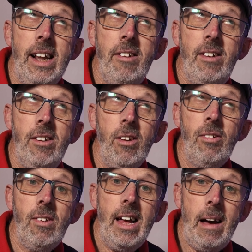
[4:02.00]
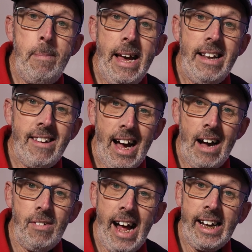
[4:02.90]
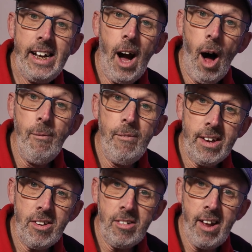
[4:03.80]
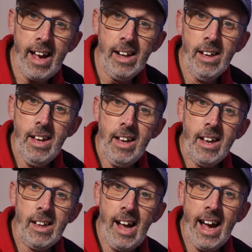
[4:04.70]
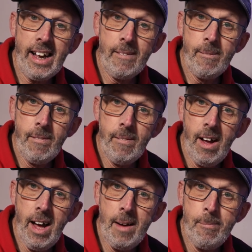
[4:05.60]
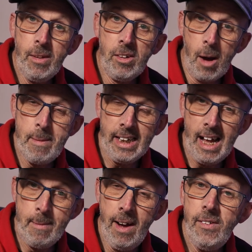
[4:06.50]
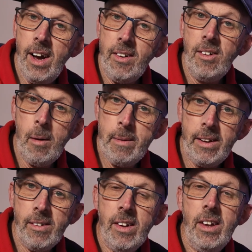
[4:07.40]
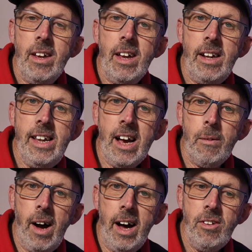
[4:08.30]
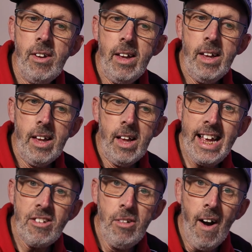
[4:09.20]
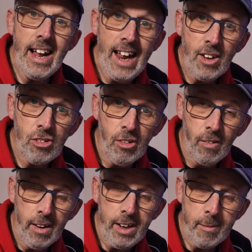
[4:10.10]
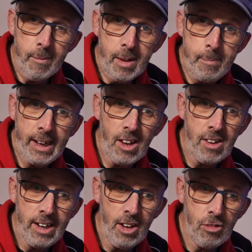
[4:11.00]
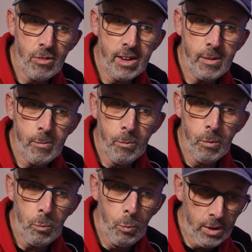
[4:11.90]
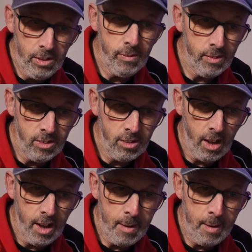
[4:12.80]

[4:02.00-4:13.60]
at least it doesn't appear to have, like an obvious tail like Comet Lemon and Comet NEOWISE. It's not an asteroid, because an asteroid wouldn't